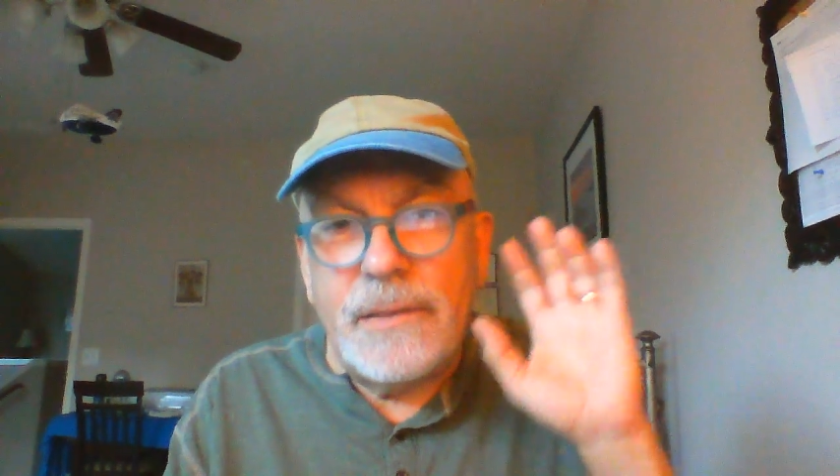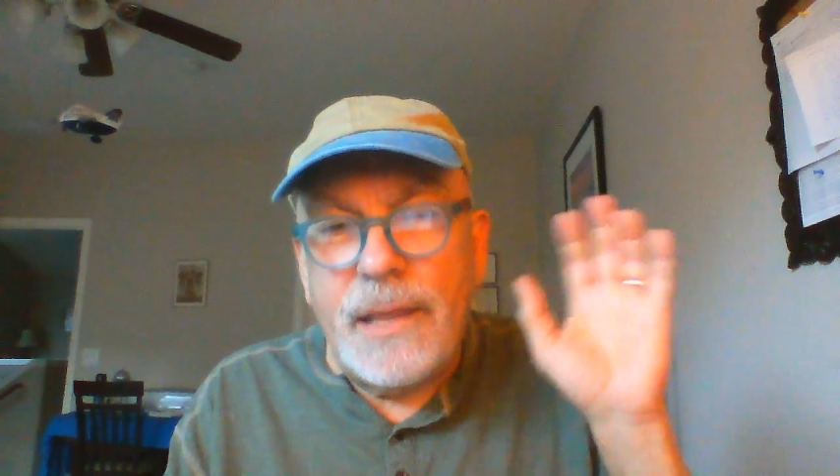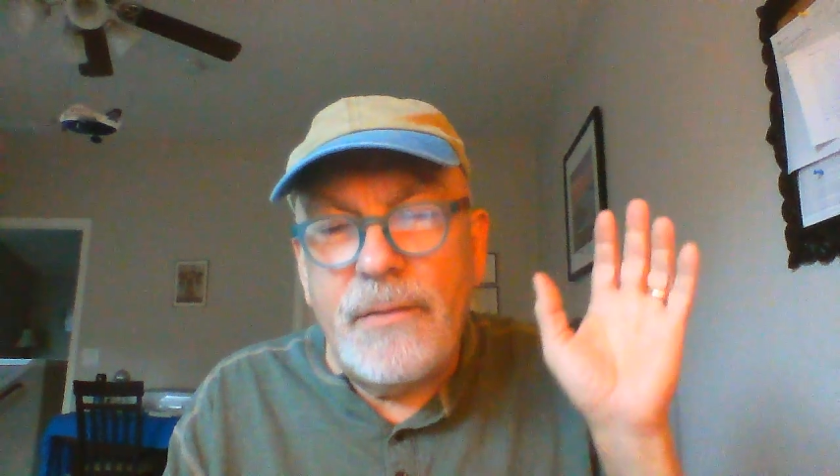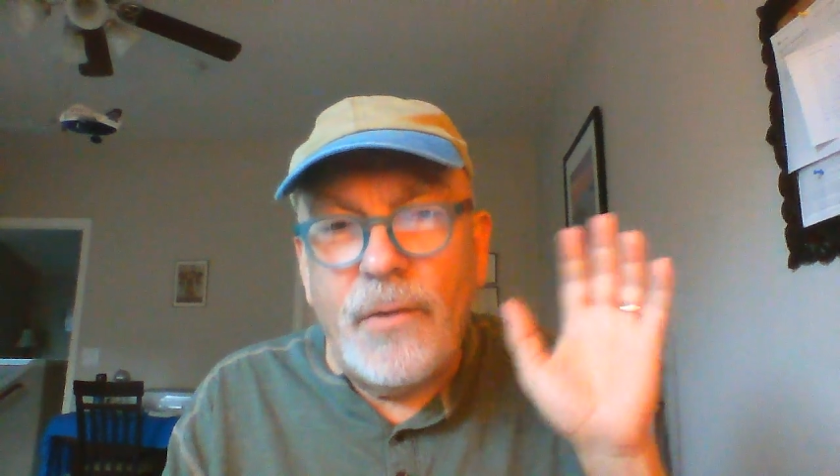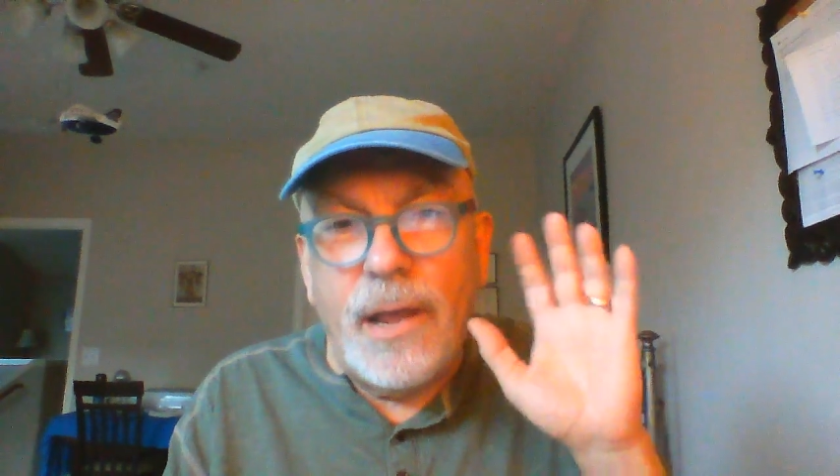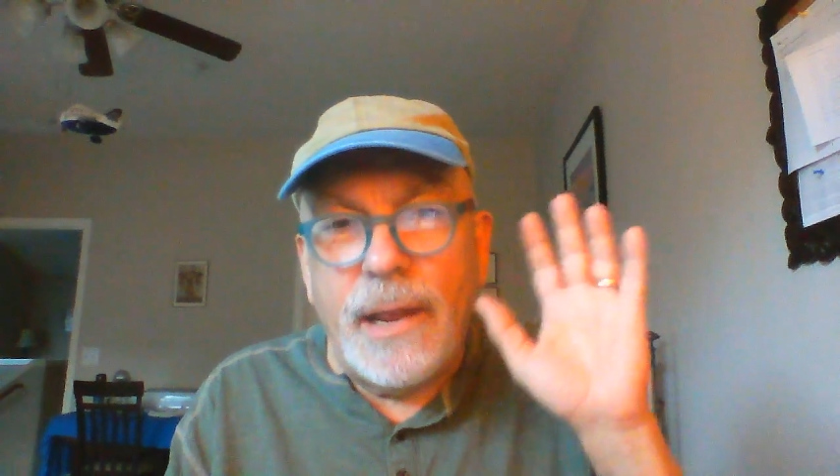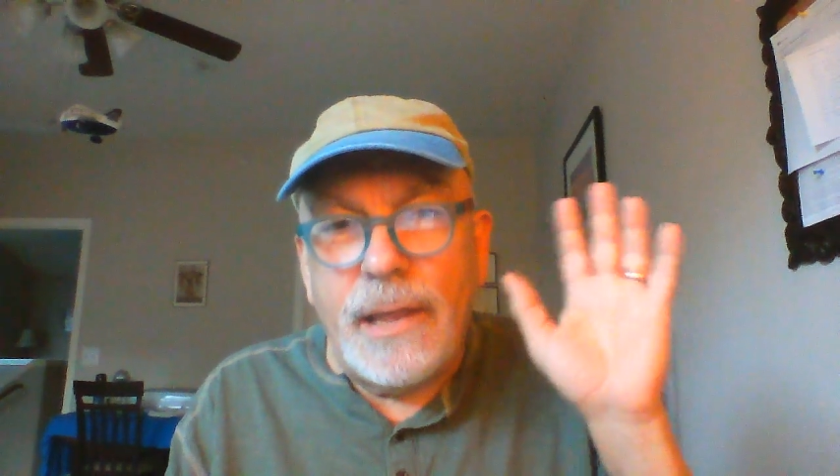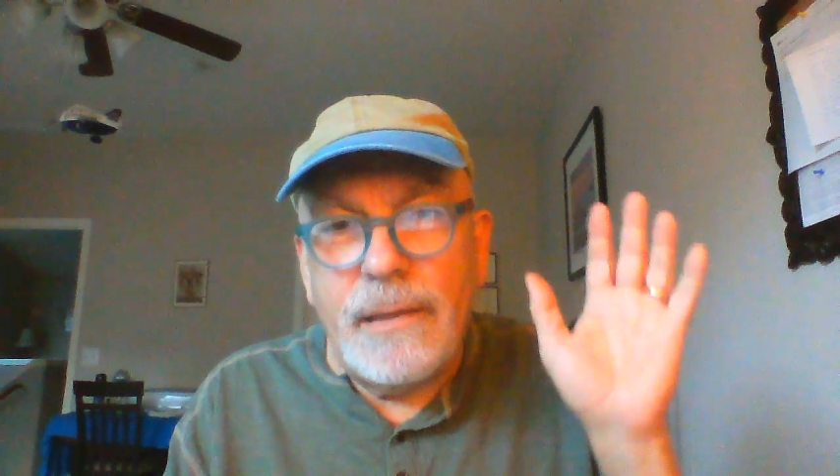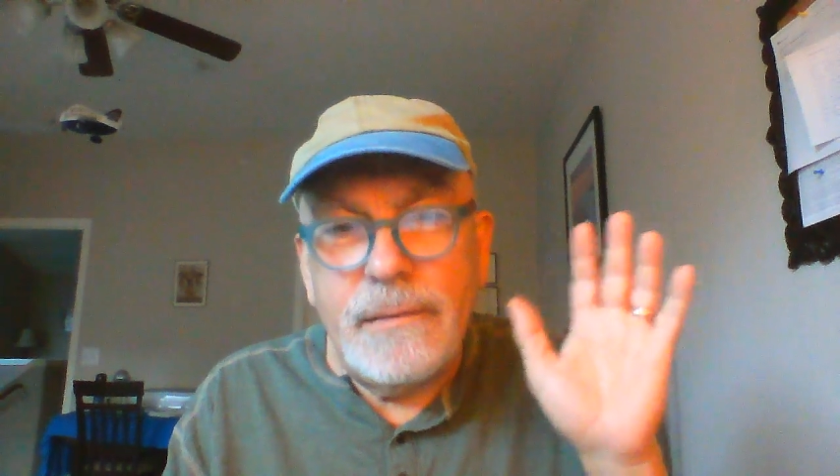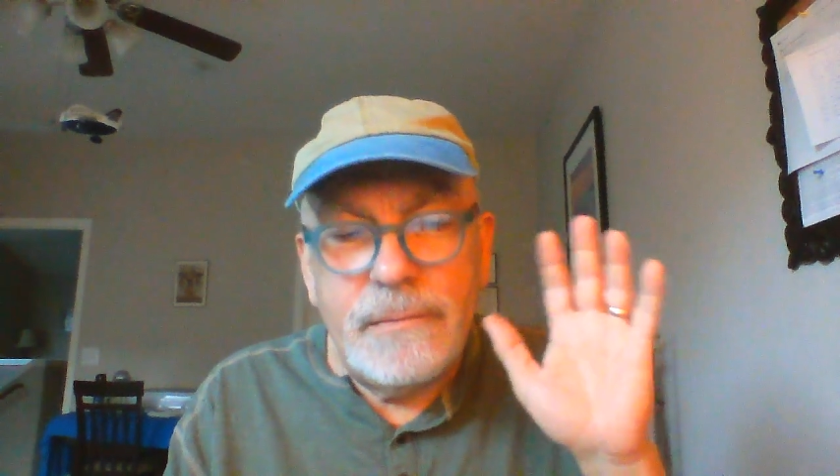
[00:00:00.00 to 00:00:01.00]
thing
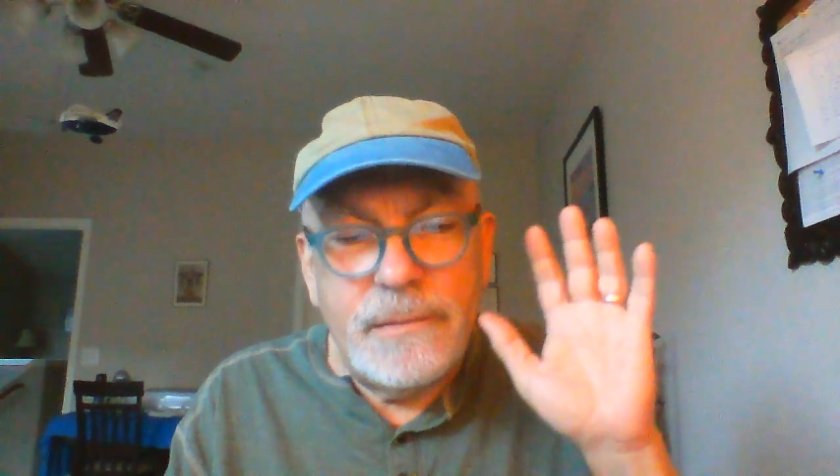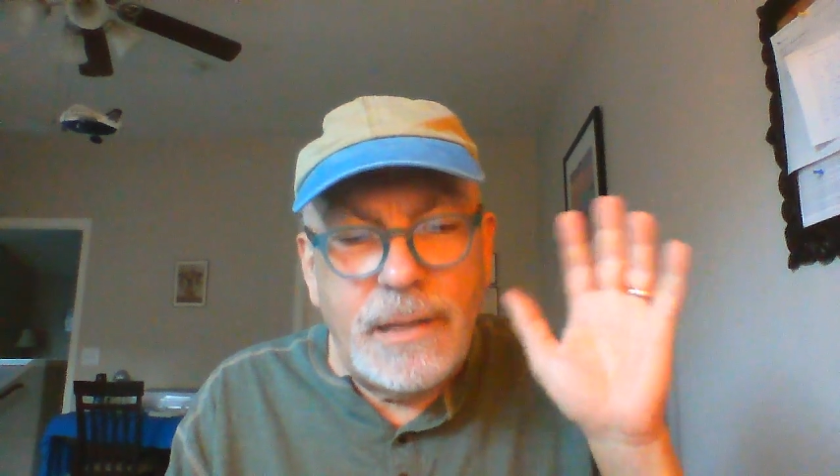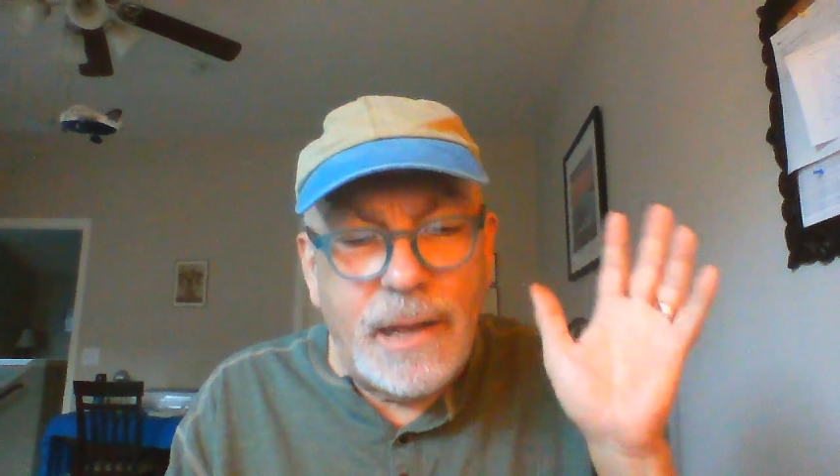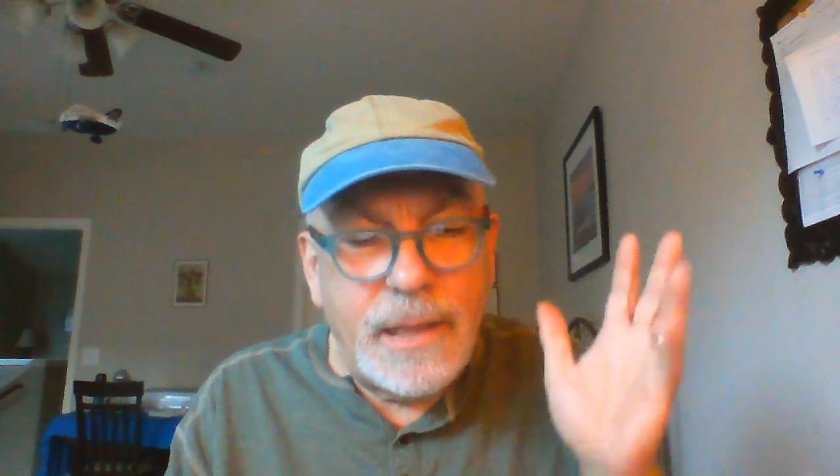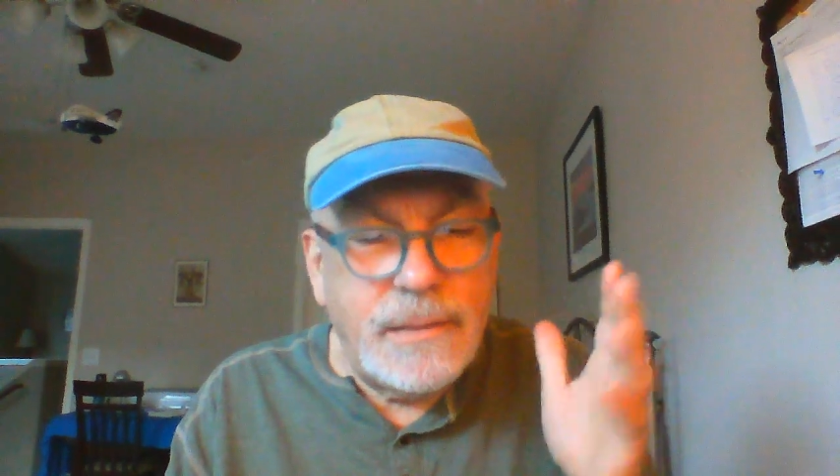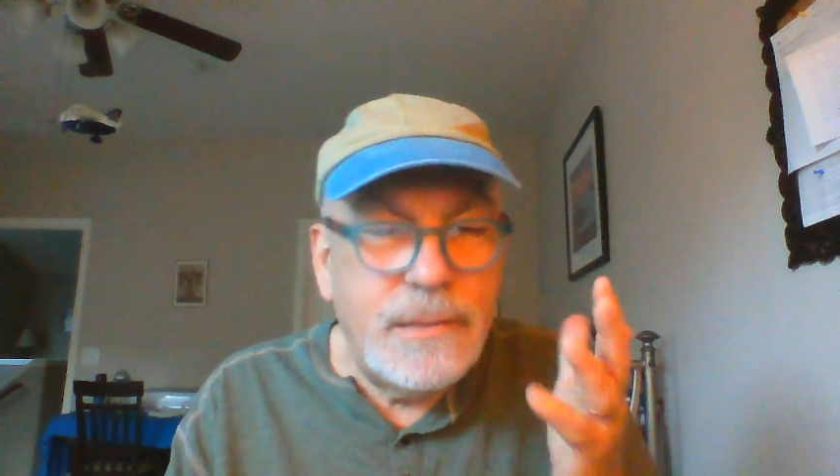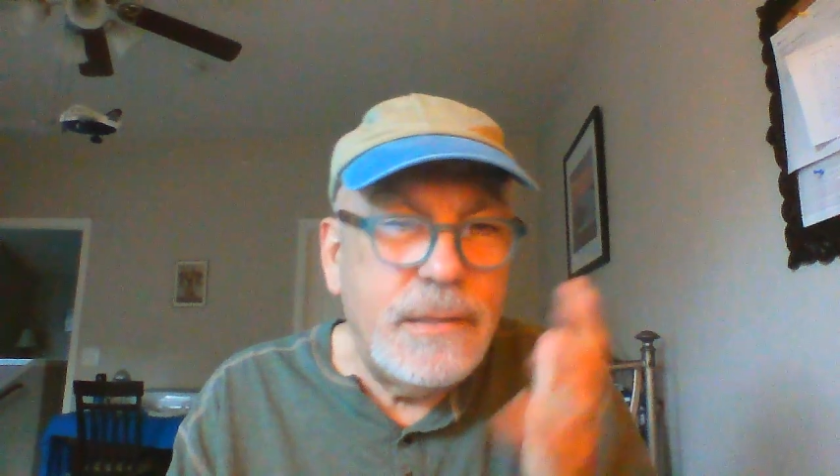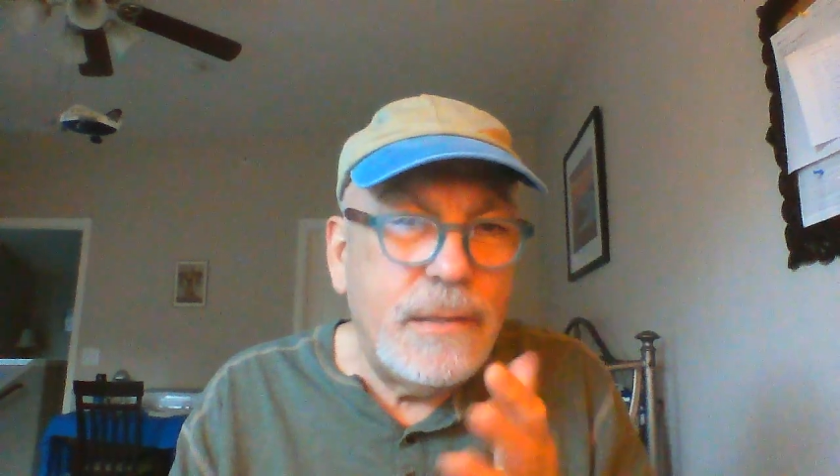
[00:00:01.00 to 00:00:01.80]
running that I can